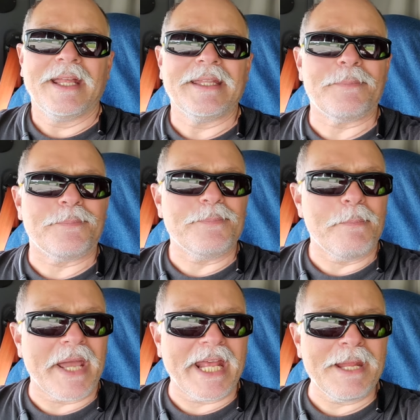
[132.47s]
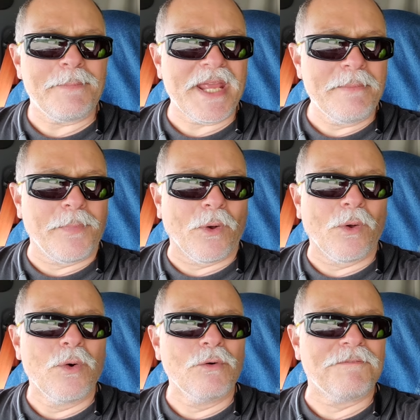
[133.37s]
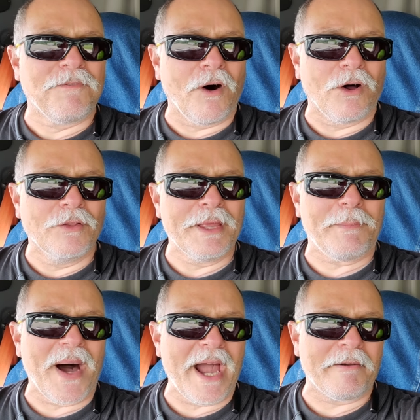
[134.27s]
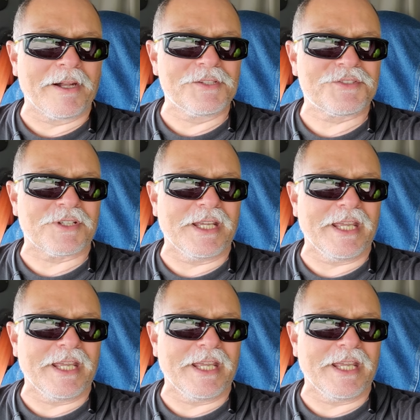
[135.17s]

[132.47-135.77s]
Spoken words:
The very people who fought the pirates